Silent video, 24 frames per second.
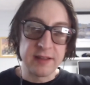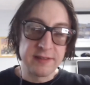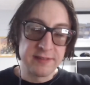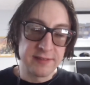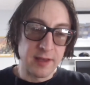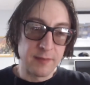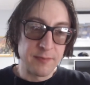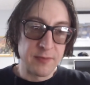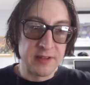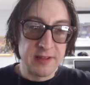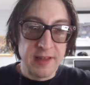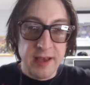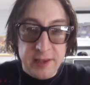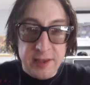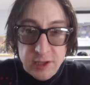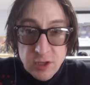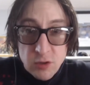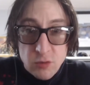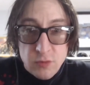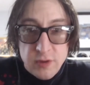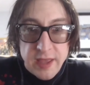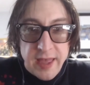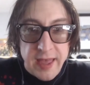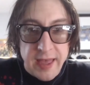it something that
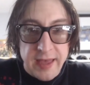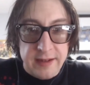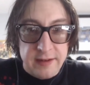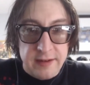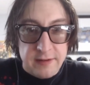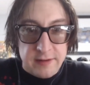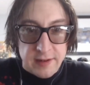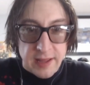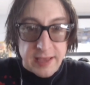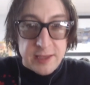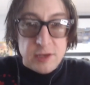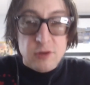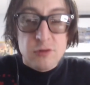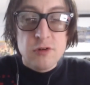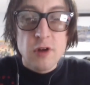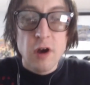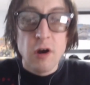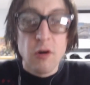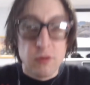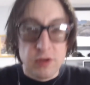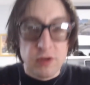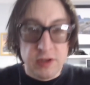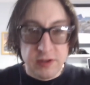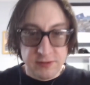you can, that you
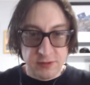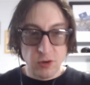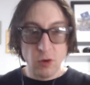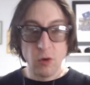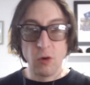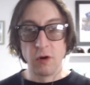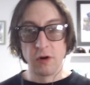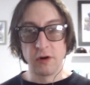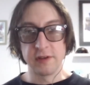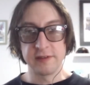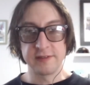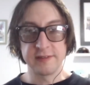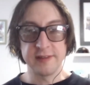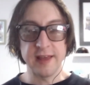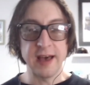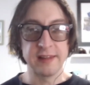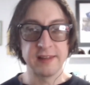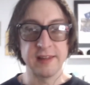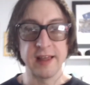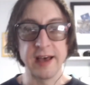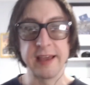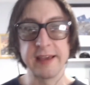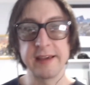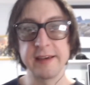know is yours, not
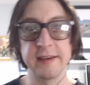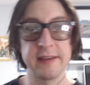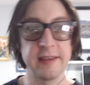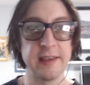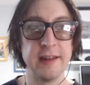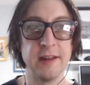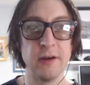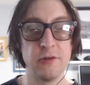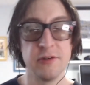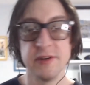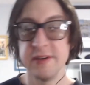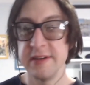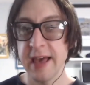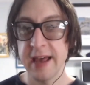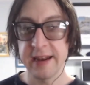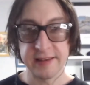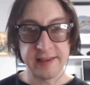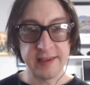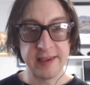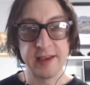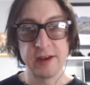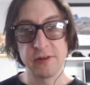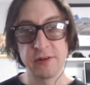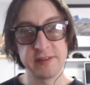like, you know,
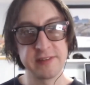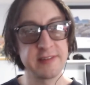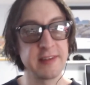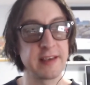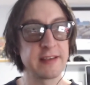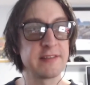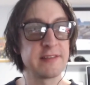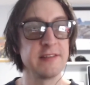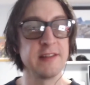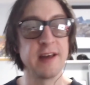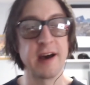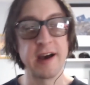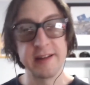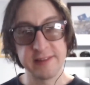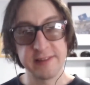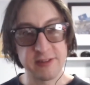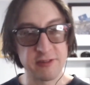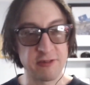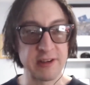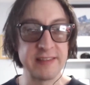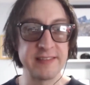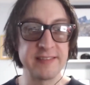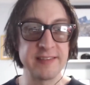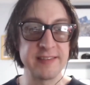Netgear
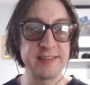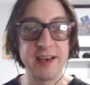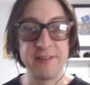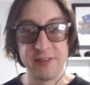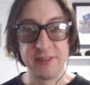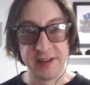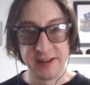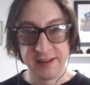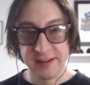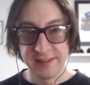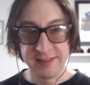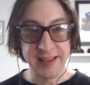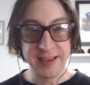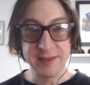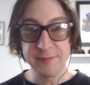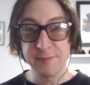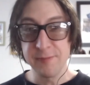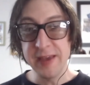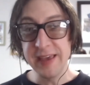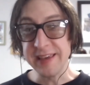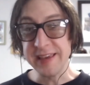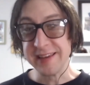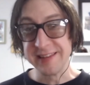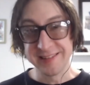6937. Like
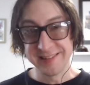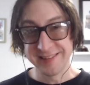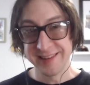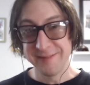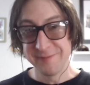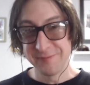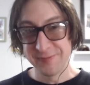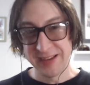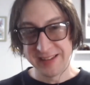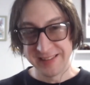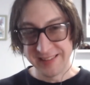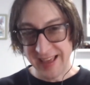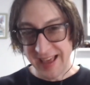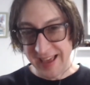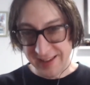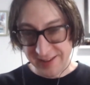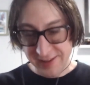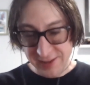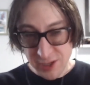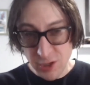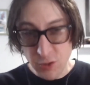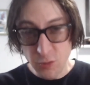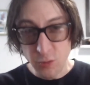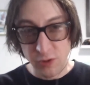make it something that
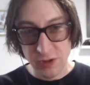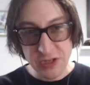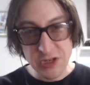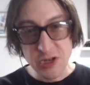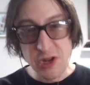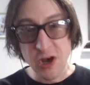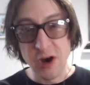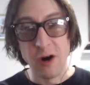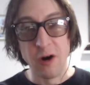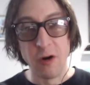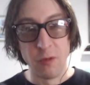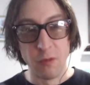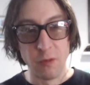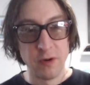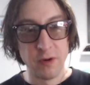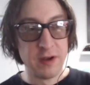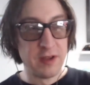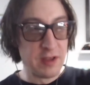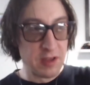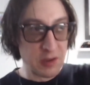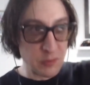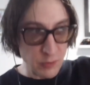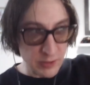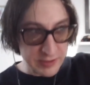you will know
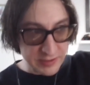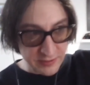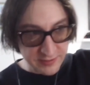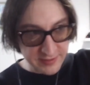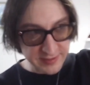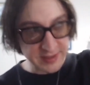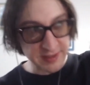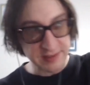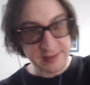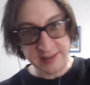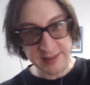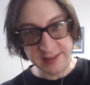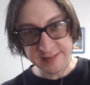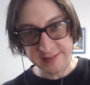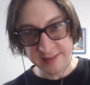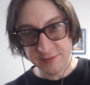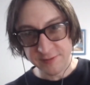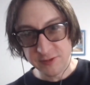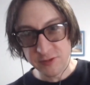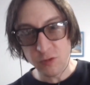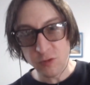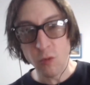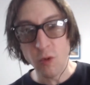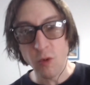when you see a list of
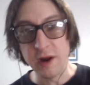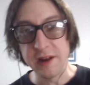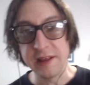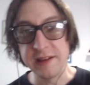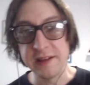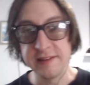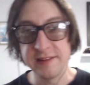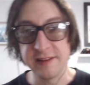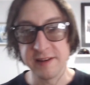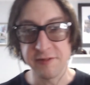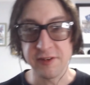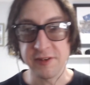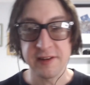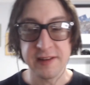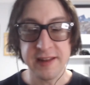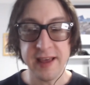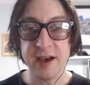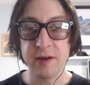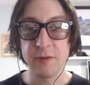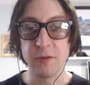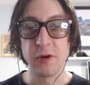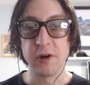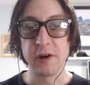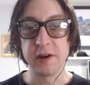20 different
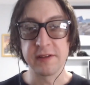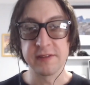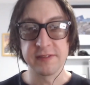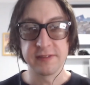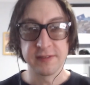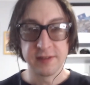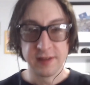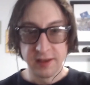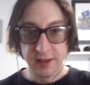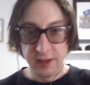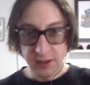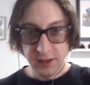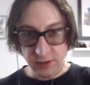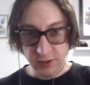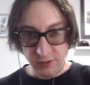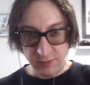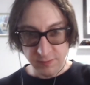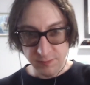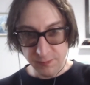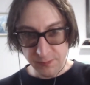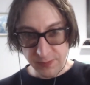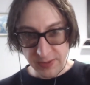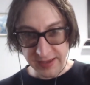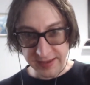networks, you
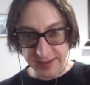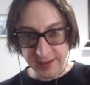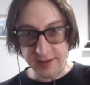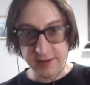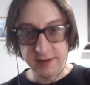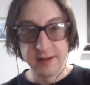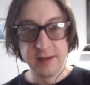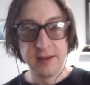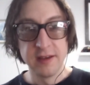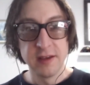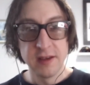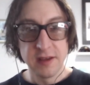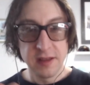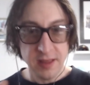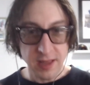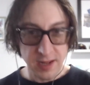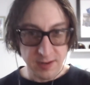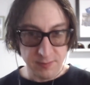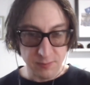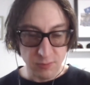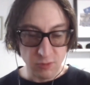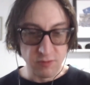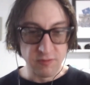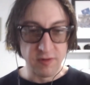can pick it
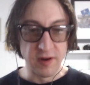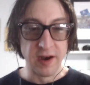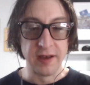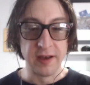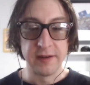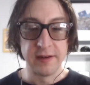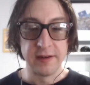and move on.